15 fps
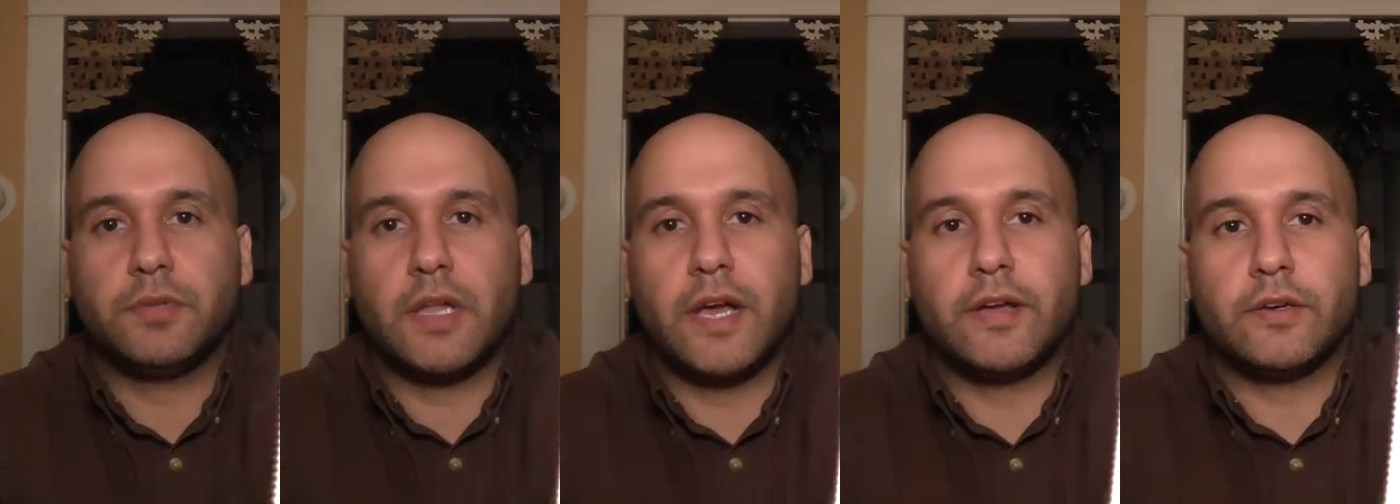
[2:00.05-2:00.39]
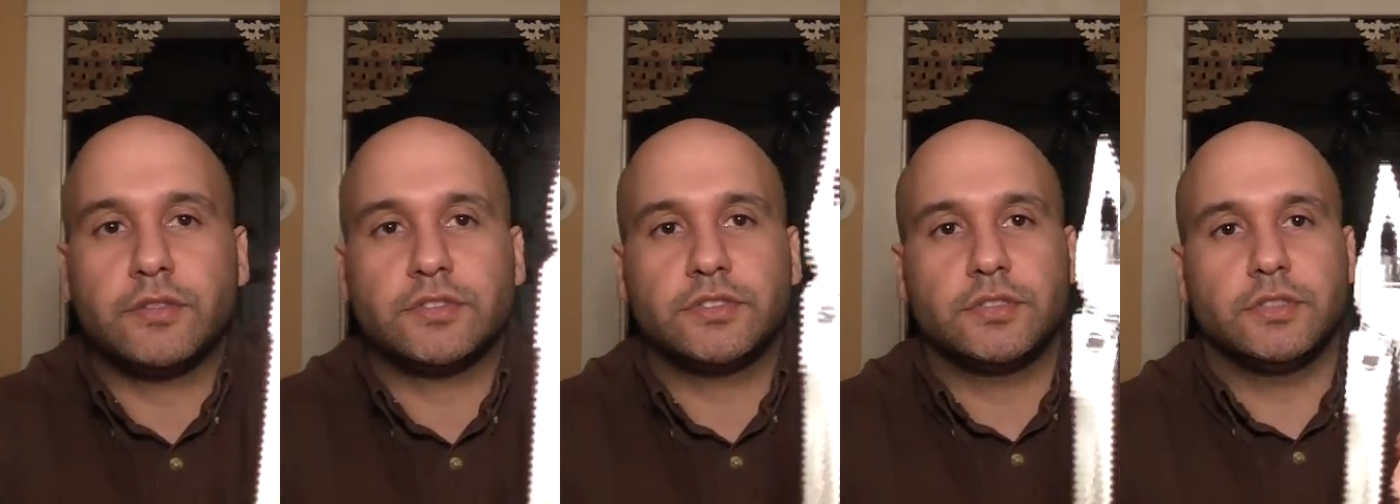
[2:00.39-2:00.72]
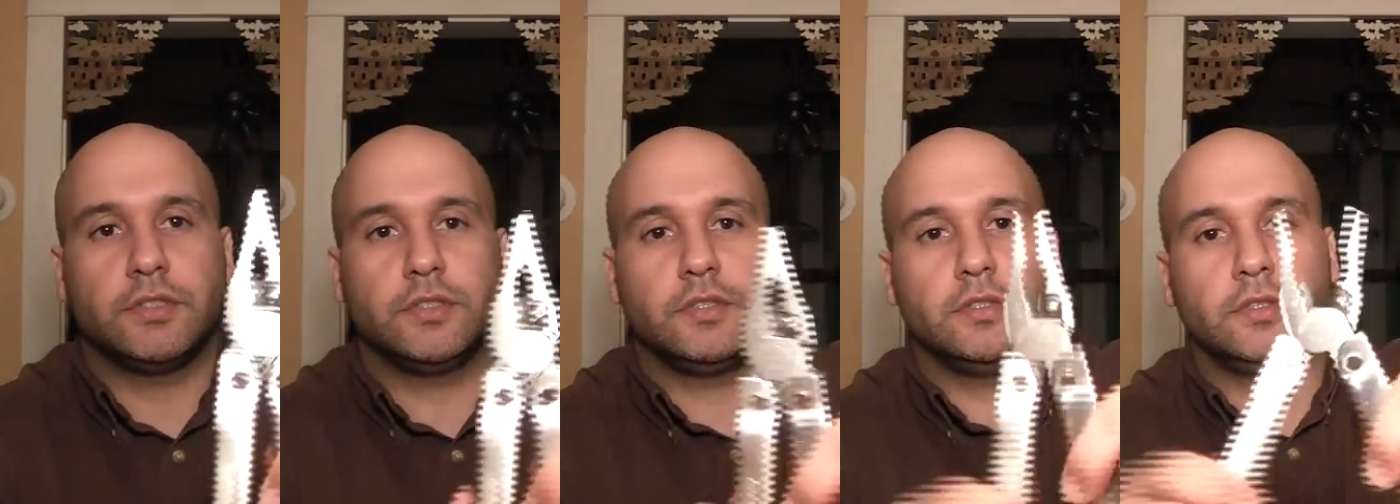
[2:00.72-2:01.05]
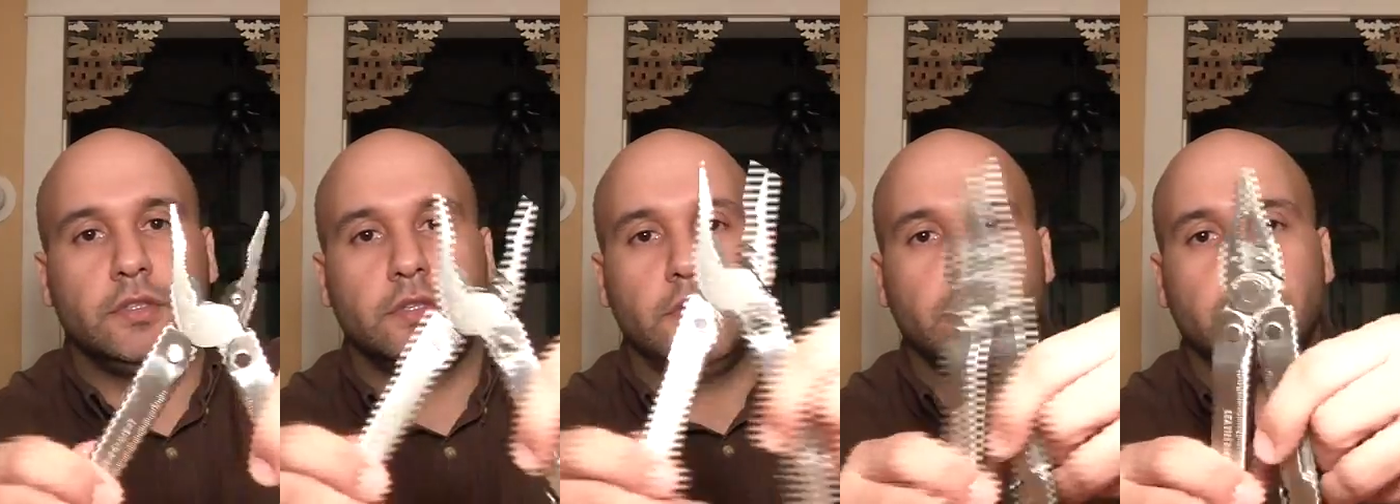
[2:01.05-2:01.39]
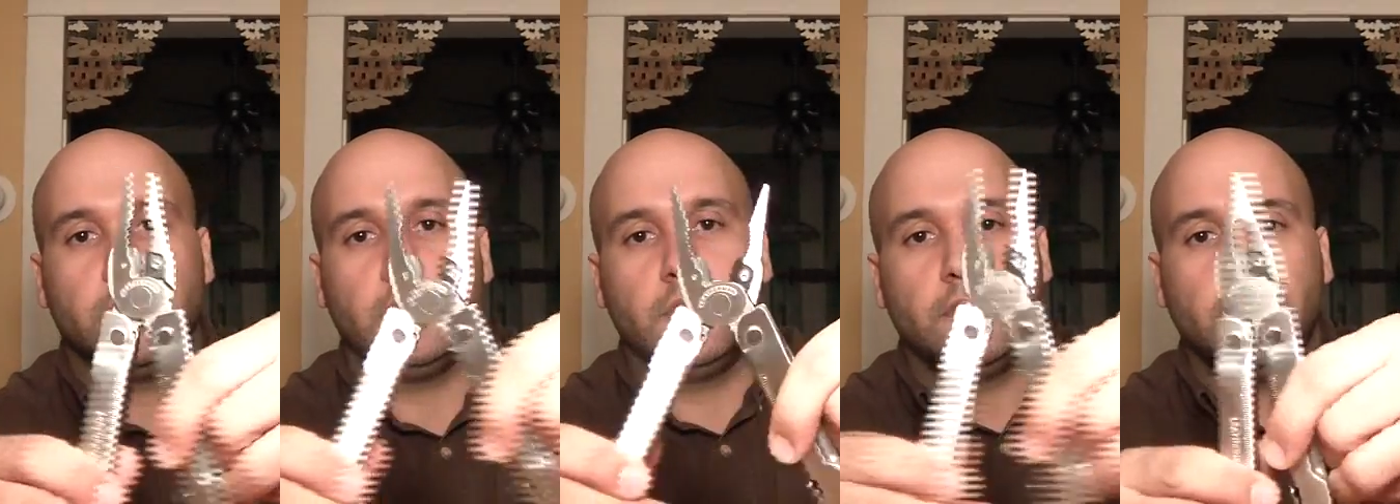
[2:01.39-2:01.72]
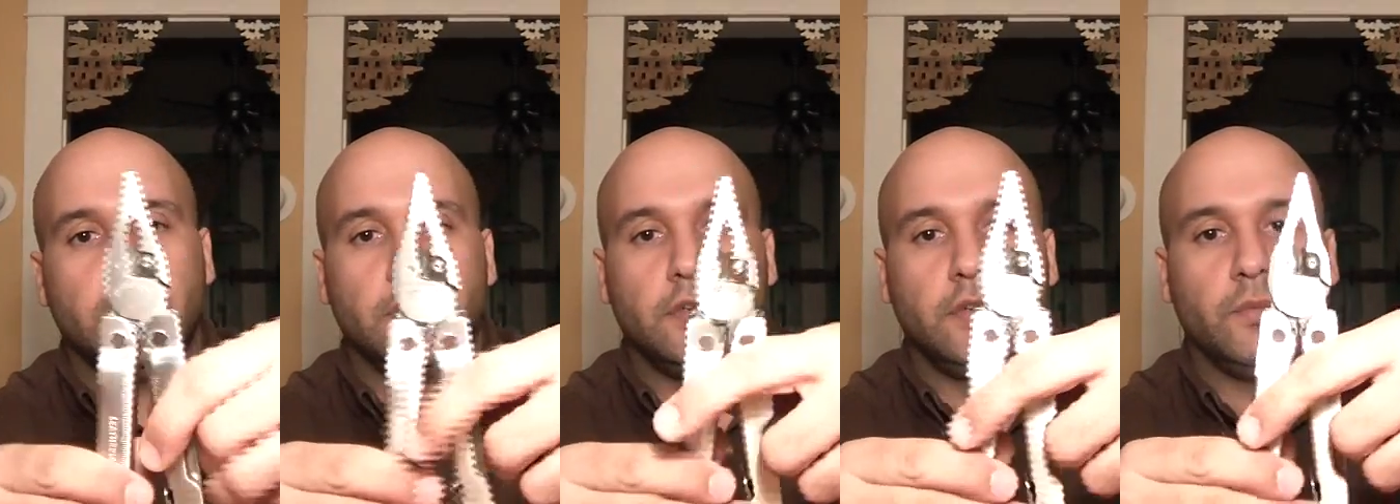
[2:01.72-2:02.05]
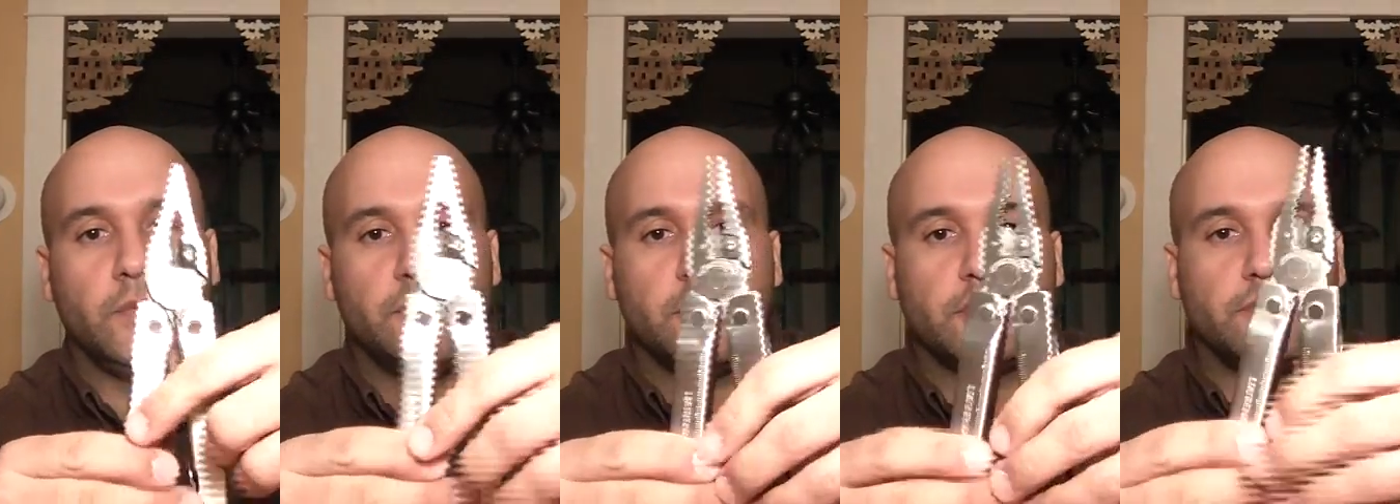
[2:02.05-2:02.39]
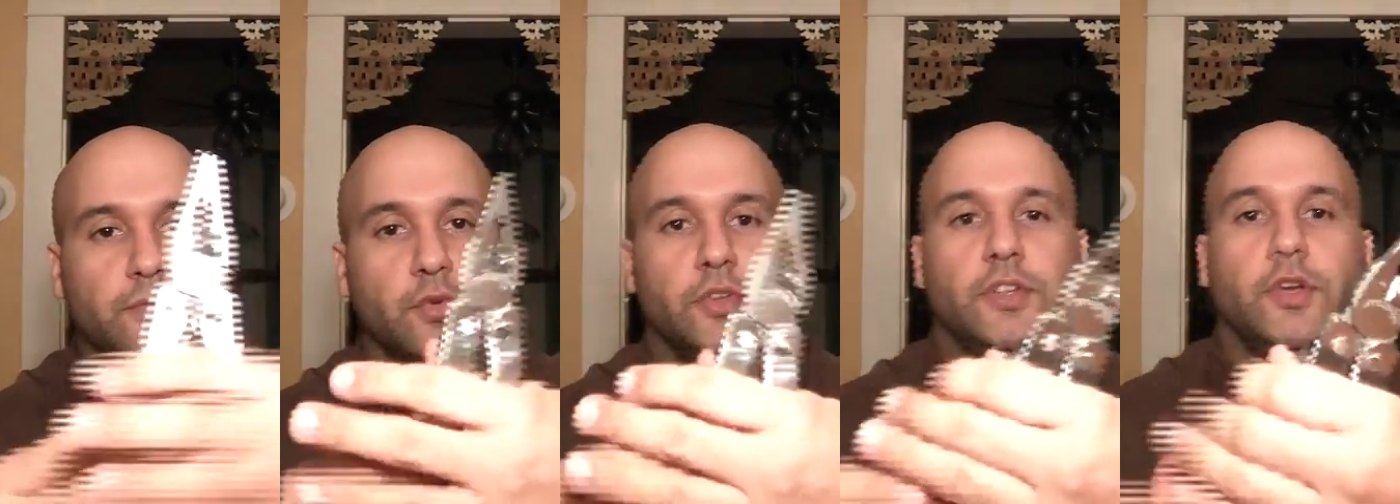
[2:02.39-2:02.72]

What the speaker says: set of pliers when it's